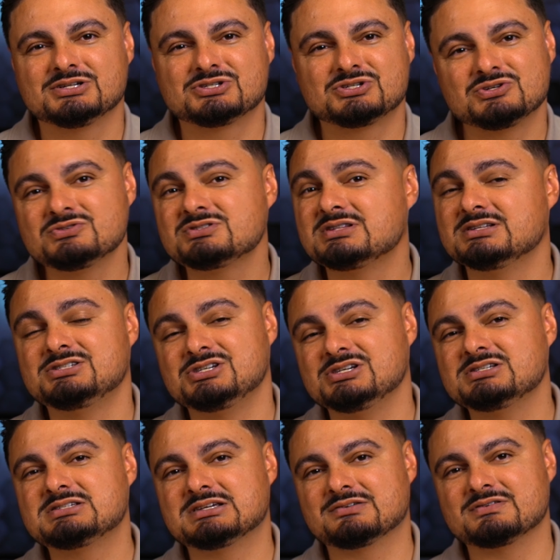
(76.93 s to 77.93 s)
choose the
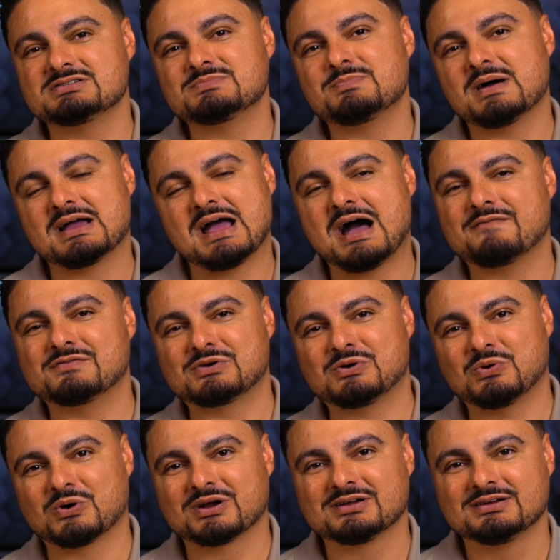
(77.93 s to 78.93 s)
G Series by
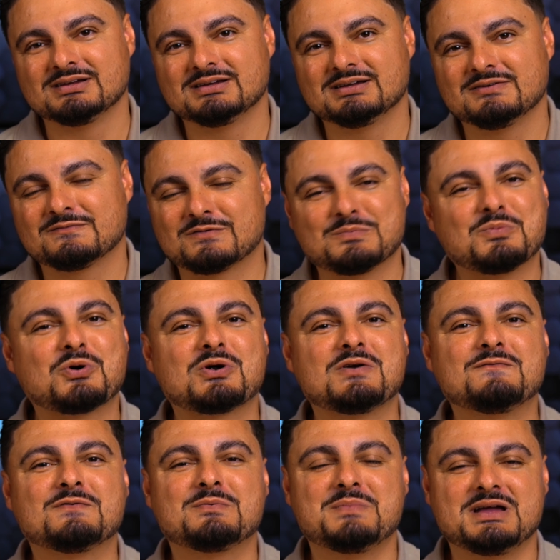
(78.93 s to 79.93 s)
Avocor. For more
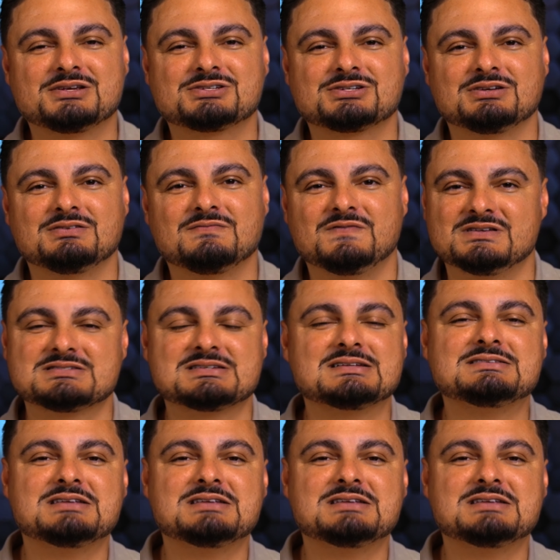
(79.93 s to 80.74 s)
information, visit